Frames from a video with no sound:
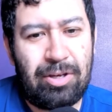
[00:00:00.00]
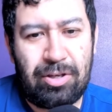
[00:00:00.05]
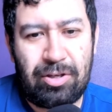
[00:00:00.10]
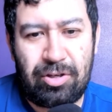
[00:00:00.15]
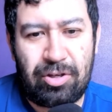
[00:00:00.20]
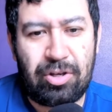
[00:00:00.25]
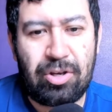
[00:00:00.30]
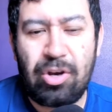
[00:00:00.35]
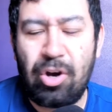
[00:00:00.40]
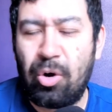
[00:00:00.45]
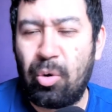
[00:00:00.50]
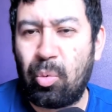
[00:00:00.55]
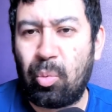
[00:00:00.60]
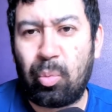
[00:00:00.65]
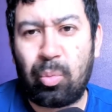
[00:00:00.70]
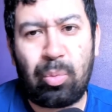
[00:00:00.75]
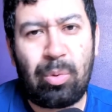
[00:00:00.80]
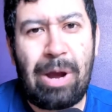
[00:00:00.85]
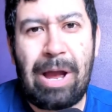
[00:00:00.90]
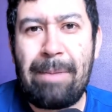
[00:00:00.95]
go
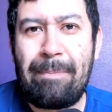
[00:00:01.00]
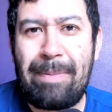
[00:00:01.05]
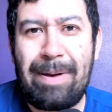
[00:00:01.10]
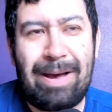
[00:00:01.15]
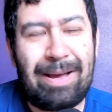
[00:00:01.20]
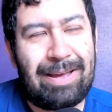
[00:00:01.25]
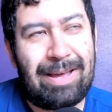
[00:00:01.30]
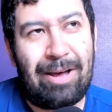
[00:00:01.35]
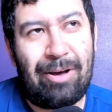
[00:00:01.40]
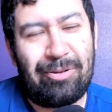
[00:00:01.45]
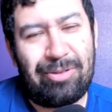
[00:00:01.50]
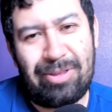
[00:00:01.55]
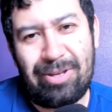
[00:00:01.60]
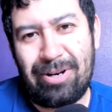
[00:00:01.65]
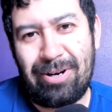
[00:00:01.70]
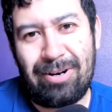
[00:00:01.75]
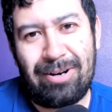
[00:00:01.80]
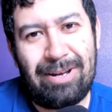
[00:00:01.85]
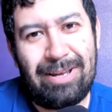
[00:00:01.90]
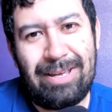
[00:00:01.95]
right back out
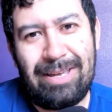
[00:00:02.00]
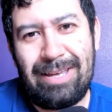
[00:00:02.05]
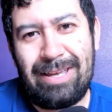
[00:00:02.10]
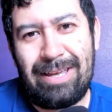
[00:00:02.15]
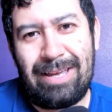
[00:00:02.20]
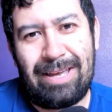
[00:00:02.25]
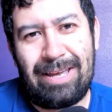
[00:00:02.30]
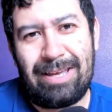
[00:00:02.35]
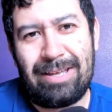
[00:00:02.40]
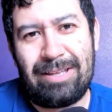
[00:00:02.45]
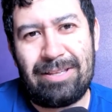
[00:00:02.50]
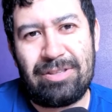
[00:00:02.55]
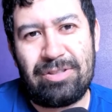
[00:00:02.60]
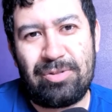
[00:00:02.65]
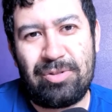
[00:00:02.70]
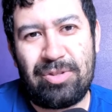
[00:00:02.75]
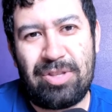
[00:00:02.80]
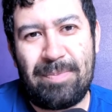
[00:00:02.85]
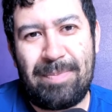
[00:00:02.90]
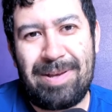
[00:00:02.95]
there and
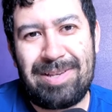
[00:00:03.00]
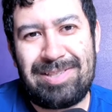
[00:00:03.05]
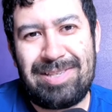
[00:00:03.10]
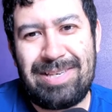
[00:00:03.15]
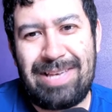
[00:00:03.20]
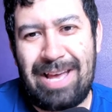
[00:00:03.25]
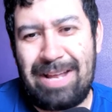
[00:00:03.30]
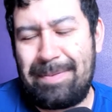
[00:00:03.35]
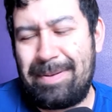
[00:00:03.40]
do the best he can.